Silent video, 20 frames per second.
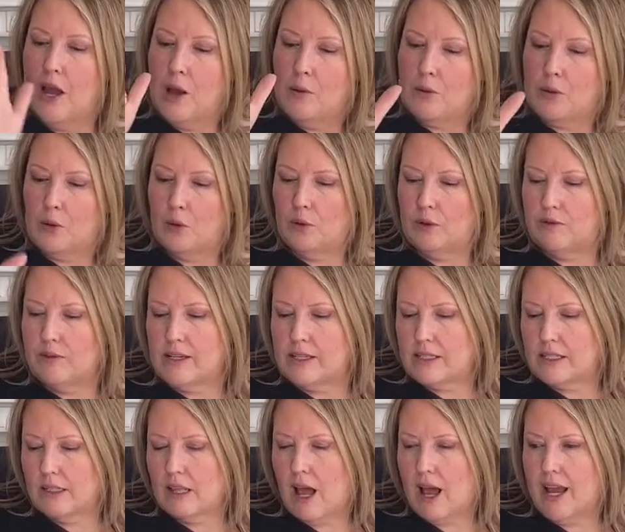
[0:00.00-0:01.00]
But all of
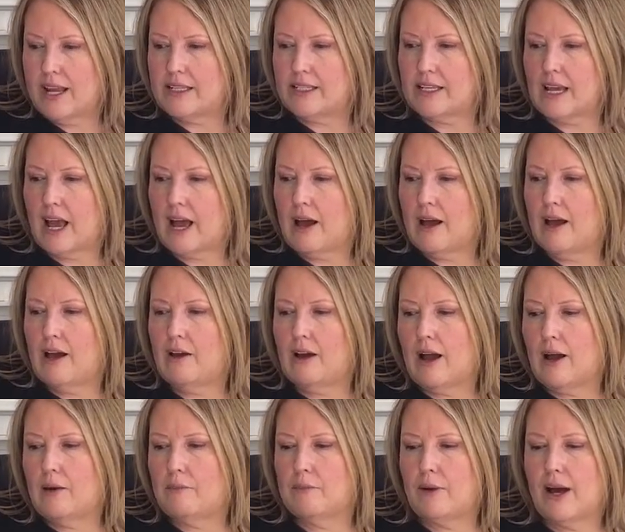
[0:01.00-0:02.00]
these lights
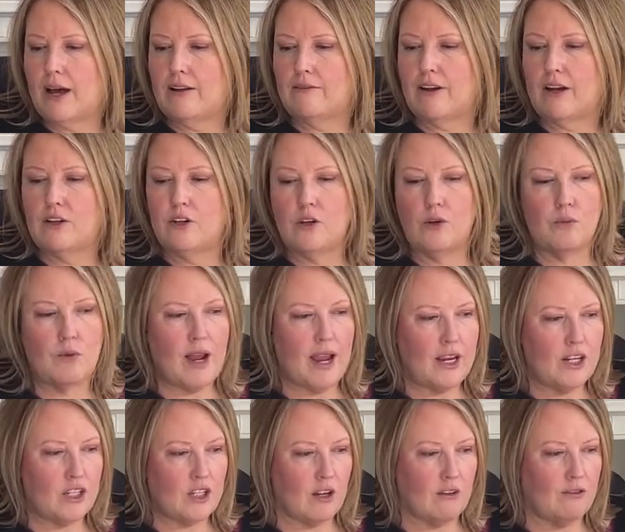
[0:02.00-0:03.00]
are part of our new
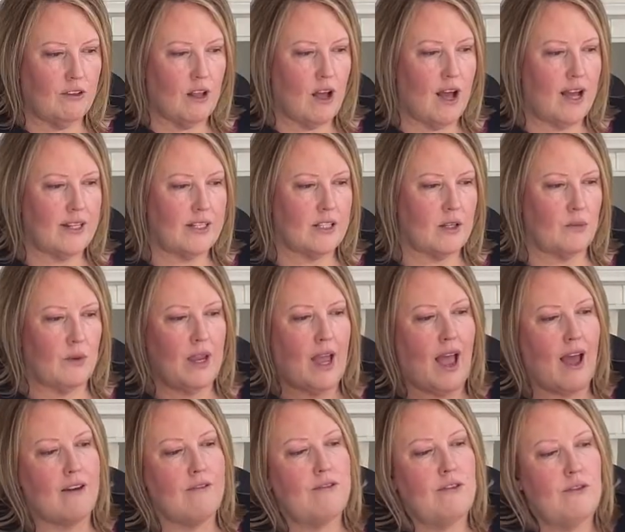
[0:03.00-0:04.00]
range of lights that we
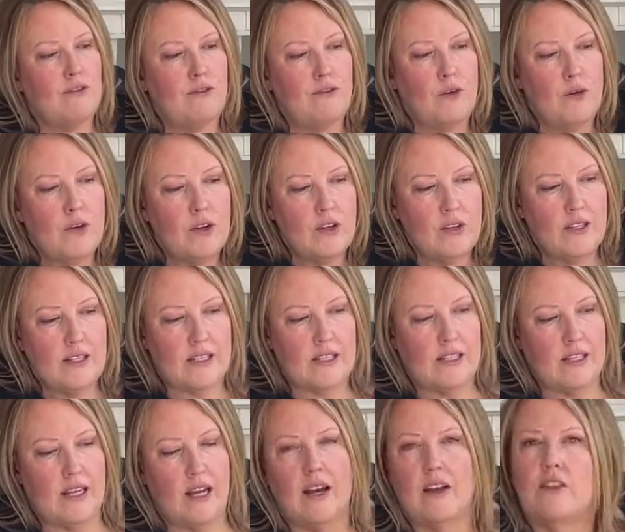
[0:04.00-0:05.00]
have for you this
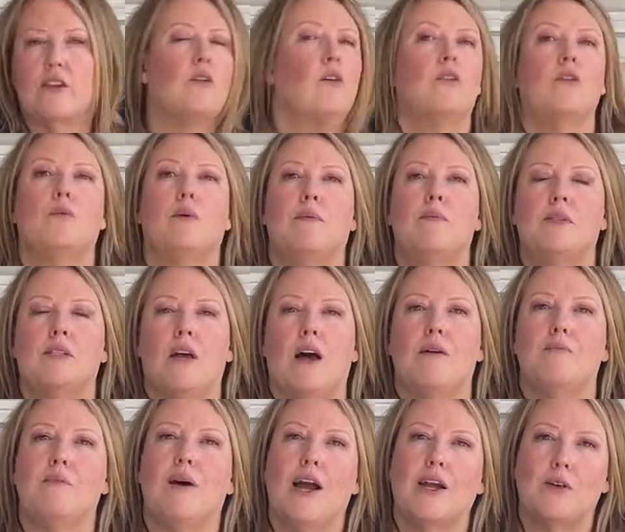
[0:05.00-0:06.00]
year. They're on the website
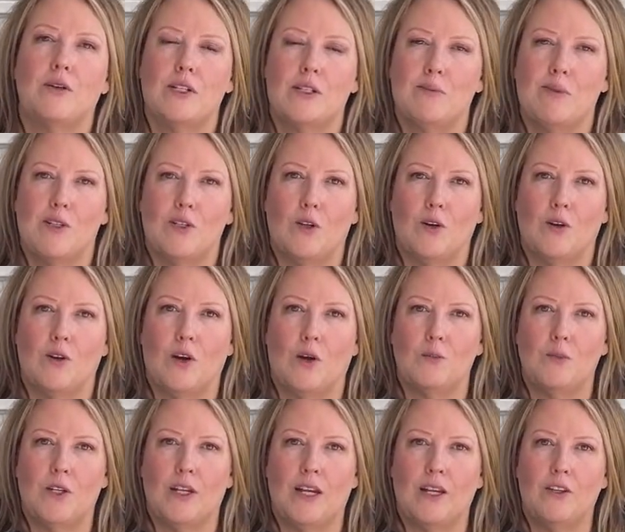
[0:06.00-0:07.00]

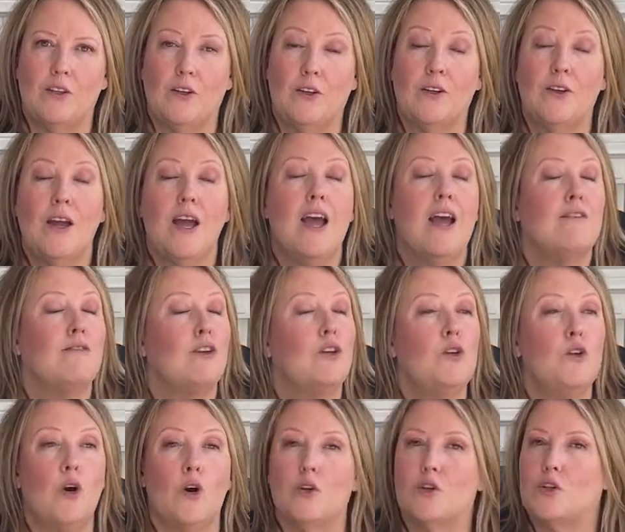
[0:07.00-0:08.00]
mychristmas.com.au. If you're
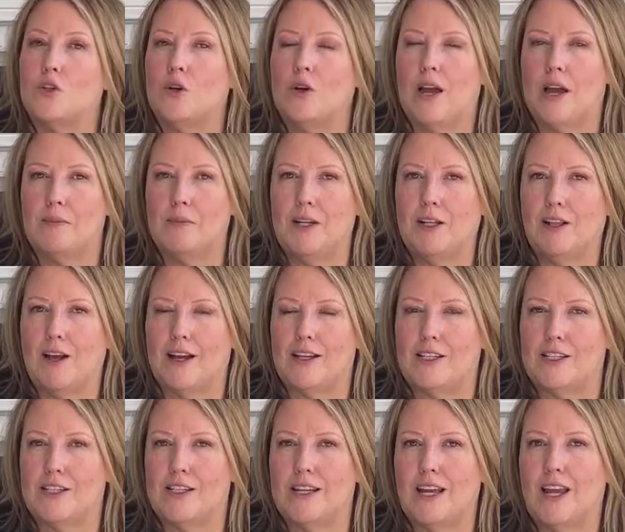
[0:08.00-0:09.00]
not sure how many
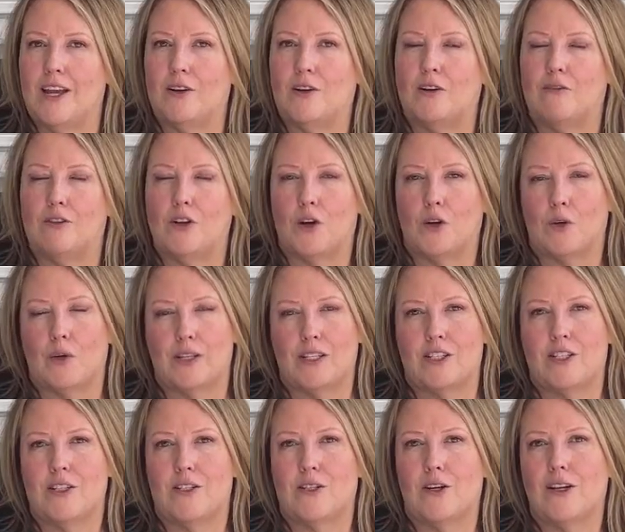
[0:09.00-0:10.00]
lights you need or have got
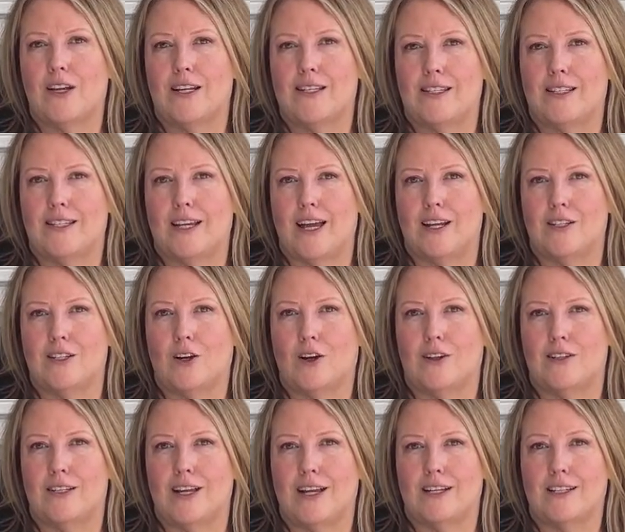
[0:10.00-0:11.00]
questions, don't hesitate to
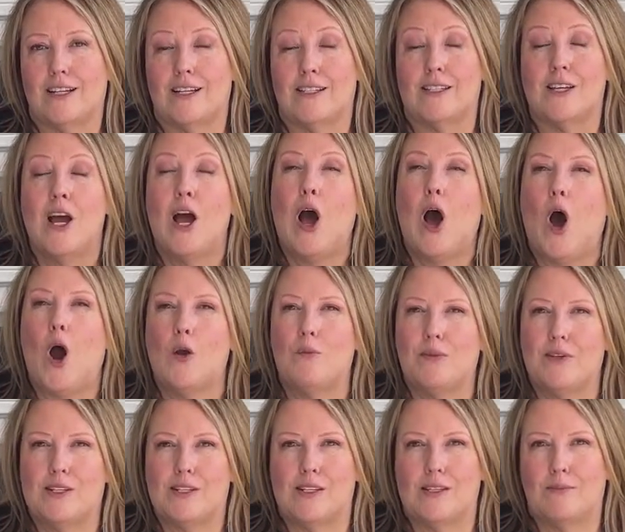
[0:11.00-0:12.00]
contact us. Hope
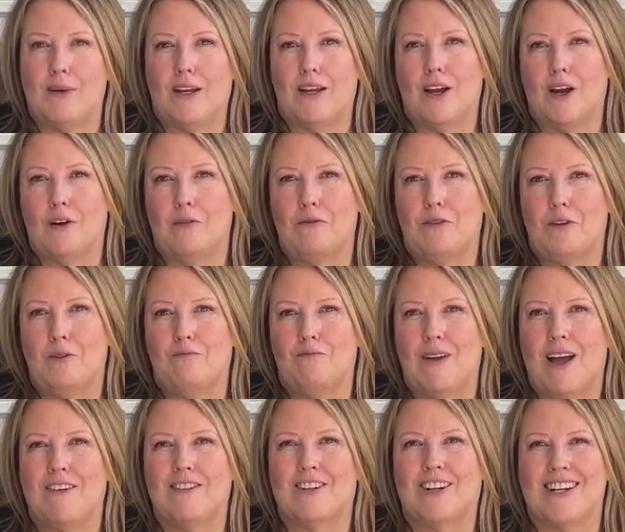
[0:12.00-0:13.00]
this has been helpful.
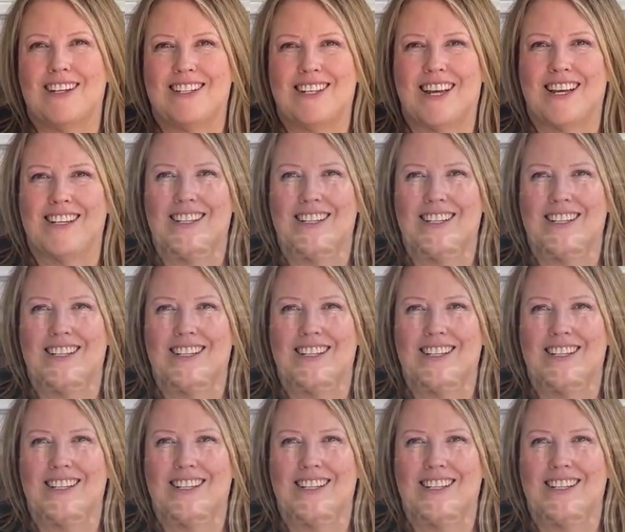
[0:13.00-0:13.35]
Have a great day.